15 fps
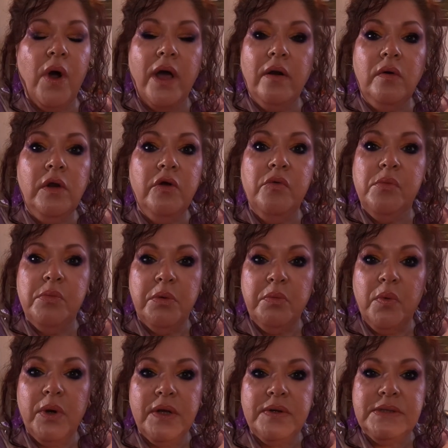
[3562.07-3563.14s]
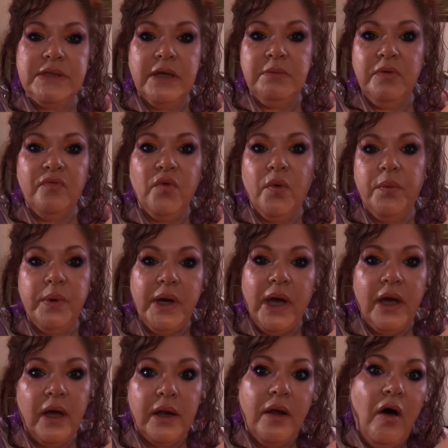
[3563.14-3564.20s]
I don't even remember what I was saying before we
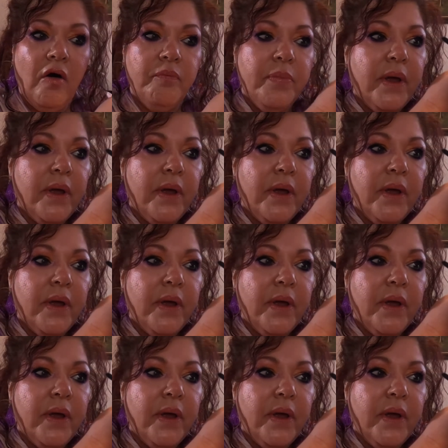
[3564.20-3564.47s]
got cut off,